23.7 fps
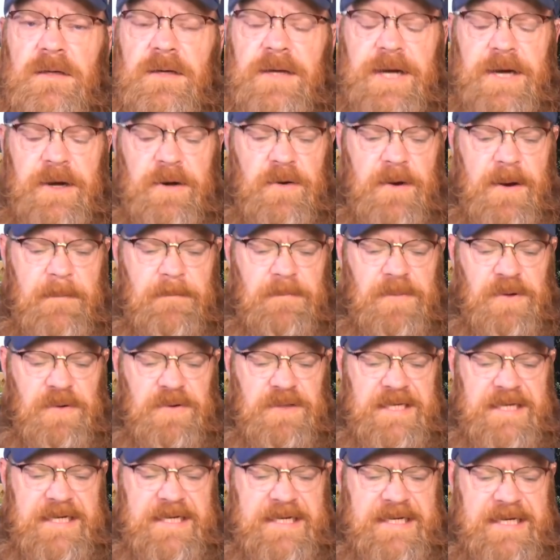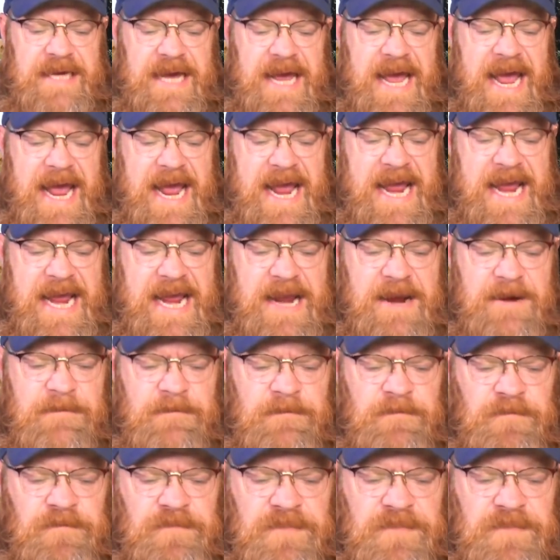near a building K